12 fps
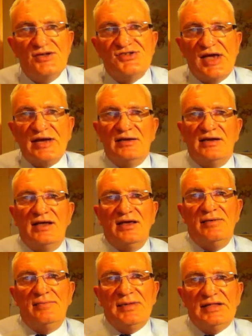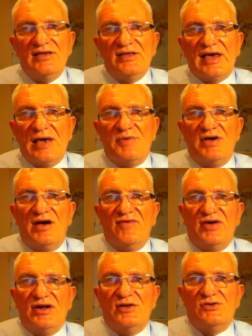Secondly, many of the
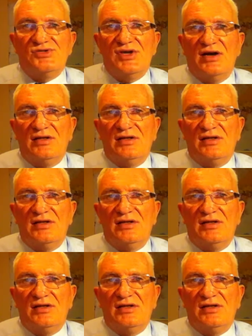KPI values